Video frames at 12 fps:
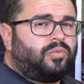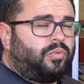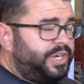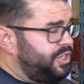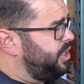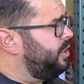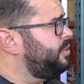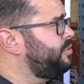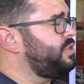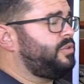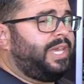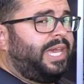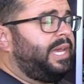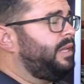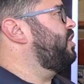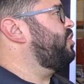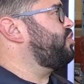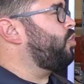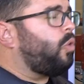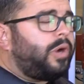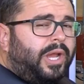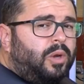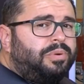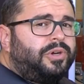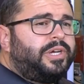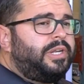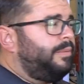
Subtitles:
ratios you get, the torque output,